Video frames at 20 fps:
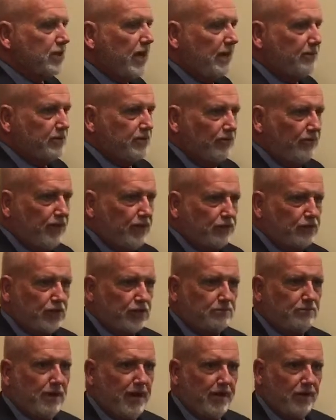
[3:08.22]
types of
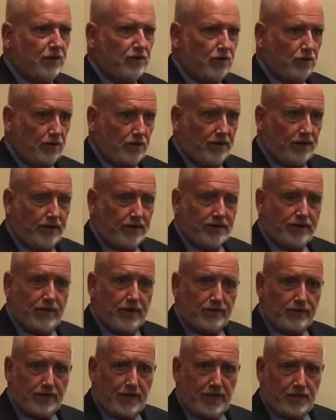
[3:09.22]
interests might include in a
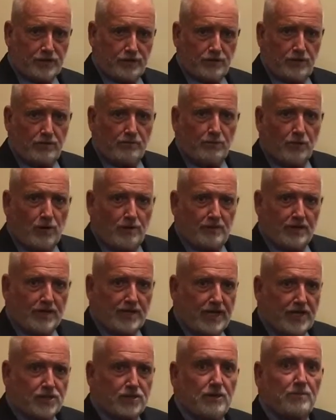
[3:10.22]
death case or an employment
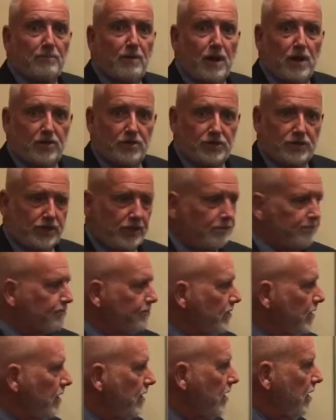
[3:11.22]
case an apology.
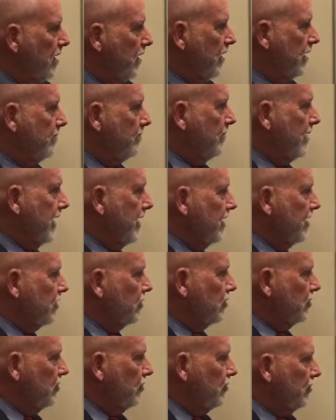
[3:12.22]
It might
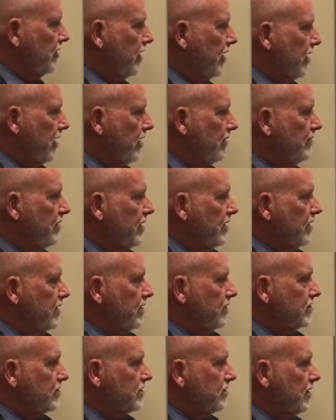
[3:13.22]
include
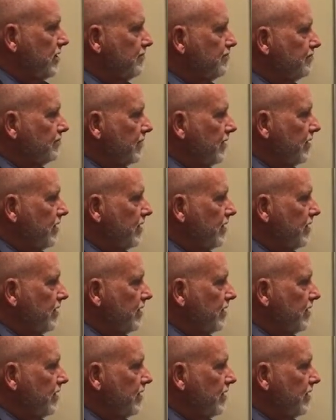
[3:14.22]
some